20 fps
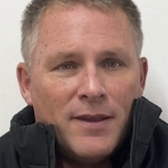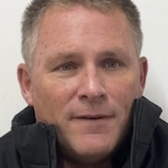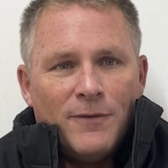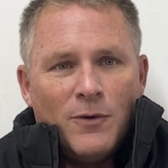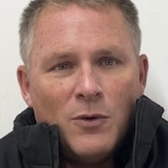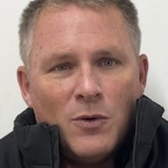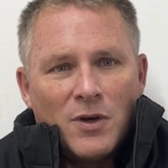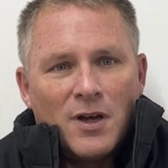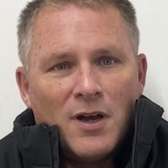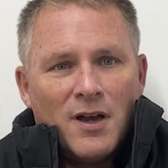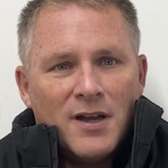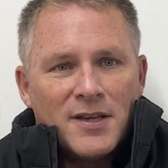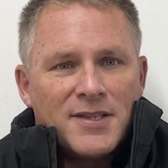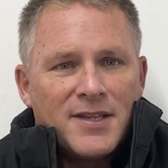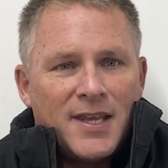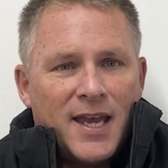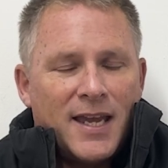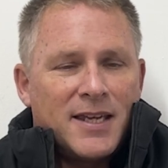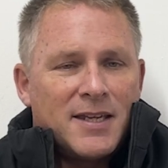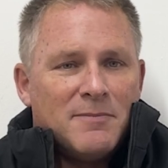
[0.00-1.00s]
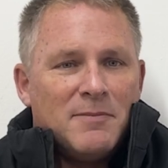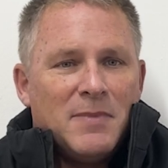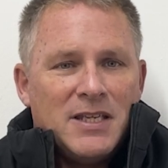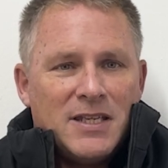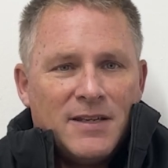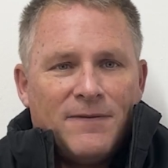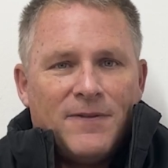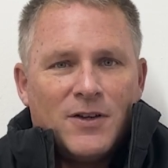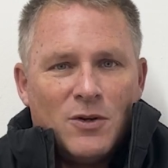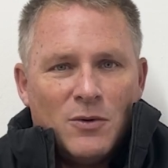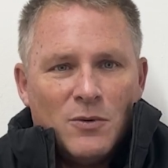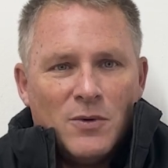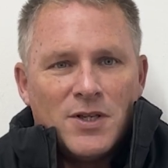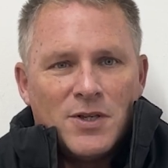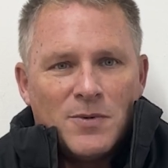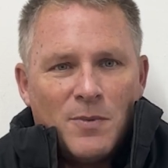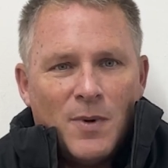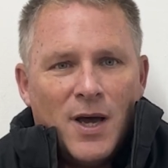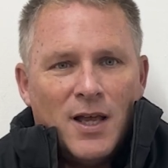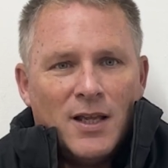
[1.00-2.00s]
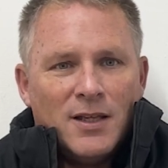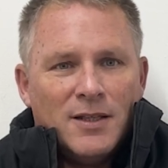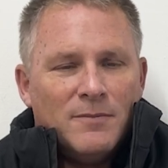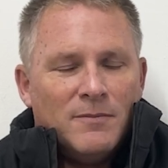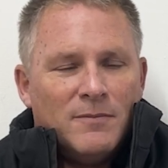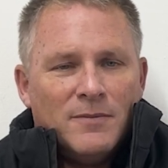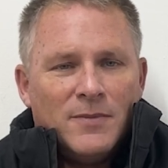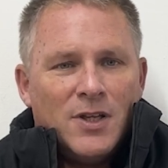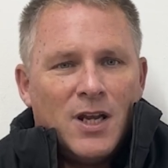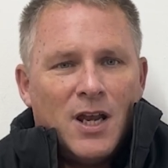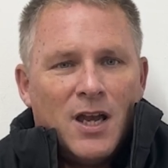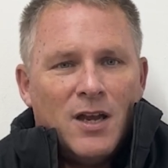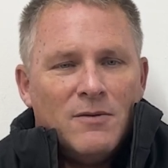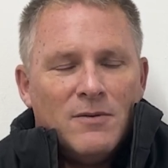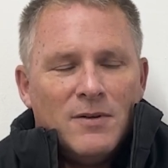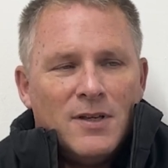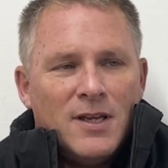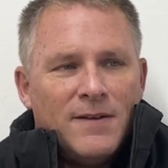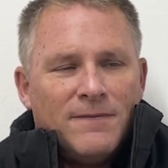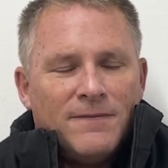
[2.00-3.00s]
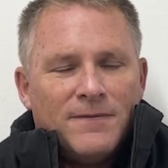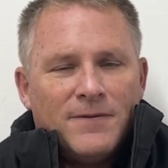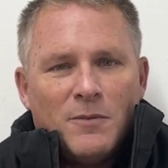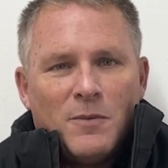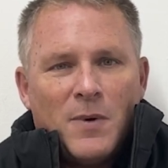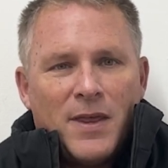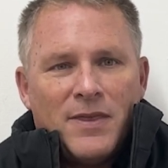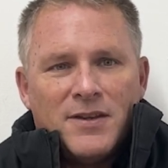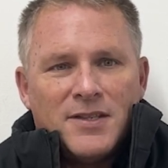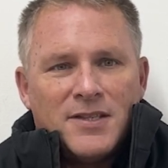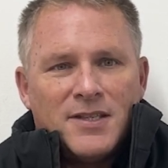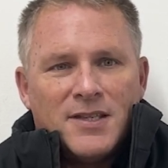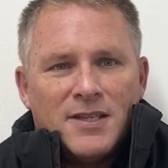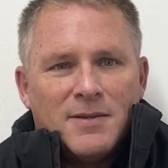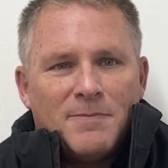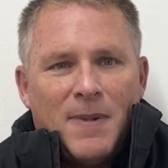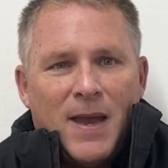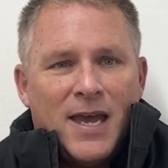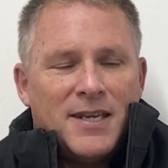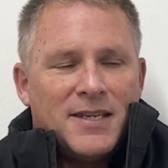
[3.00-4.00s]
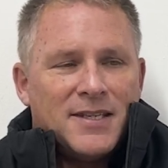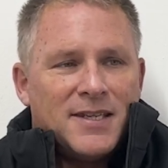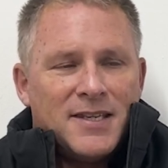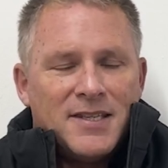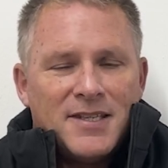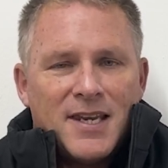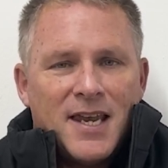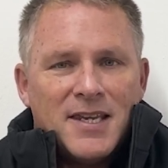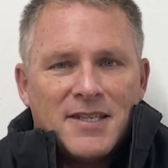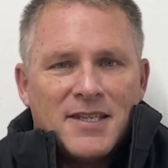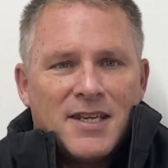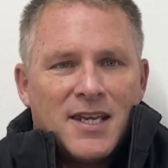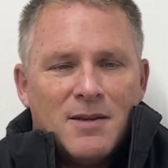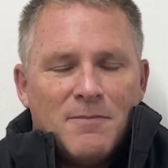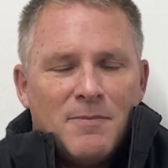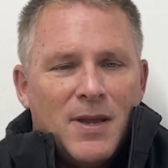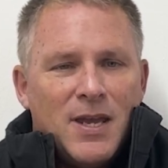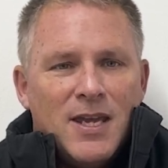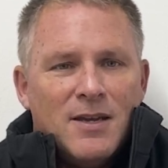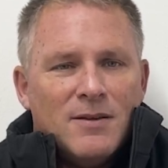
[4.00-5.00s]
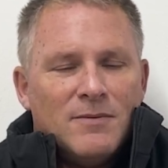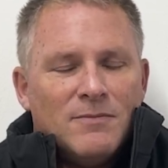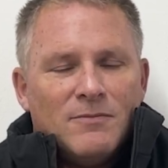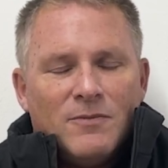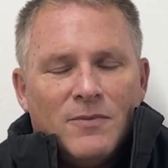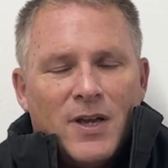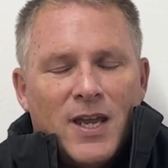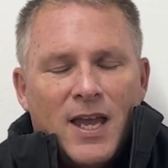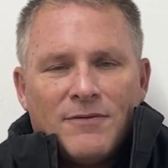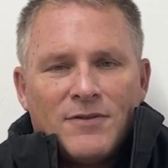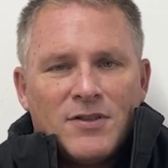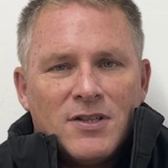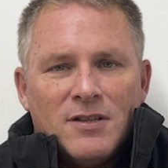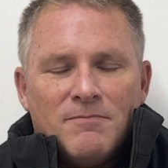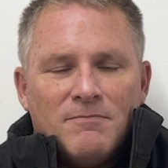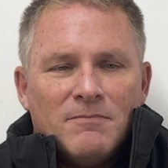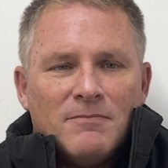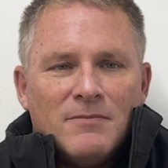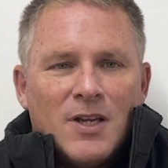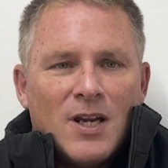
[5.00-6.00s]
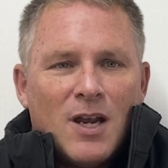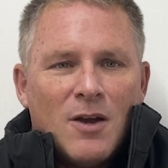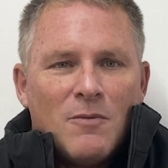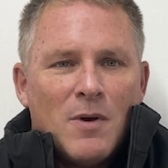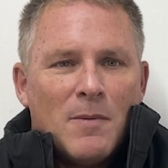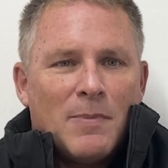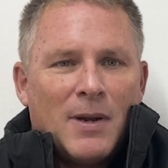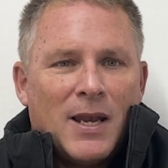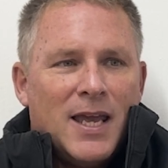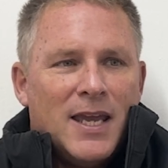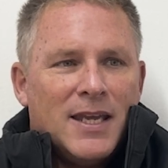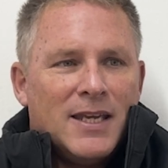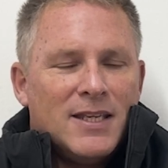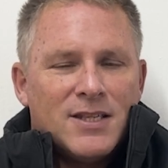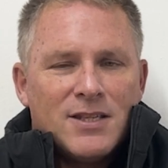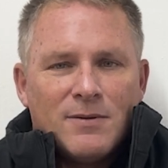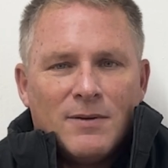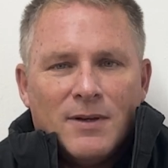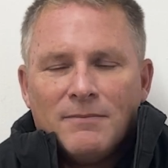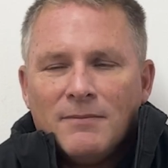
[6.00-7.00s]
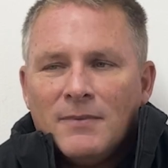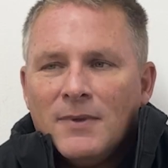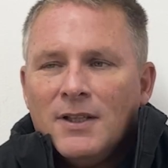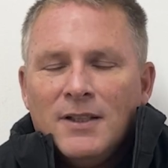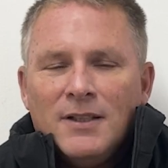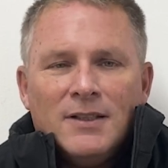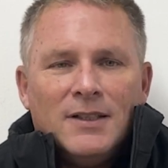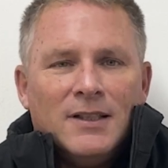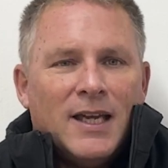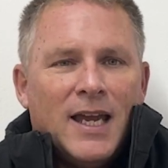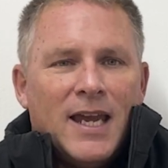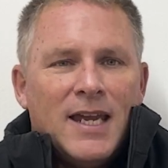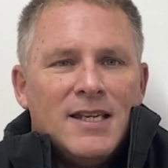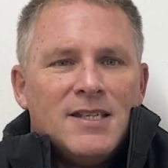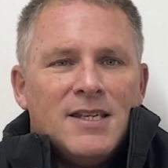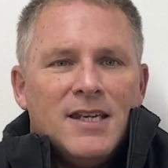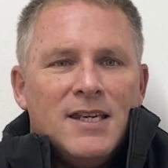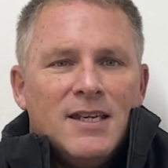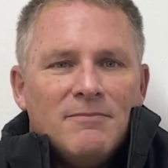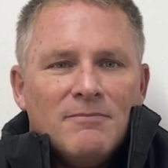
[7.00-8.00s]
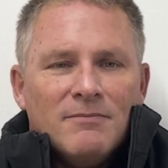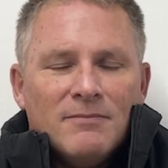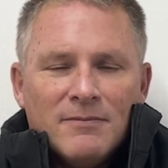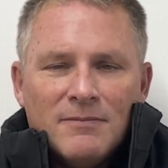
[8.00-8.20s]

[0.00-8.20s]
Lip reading: forecast, that can be difficult as well. And, you know, if the weather's as bad as they say it's going to be, and we have to, you know, we're playing into a 80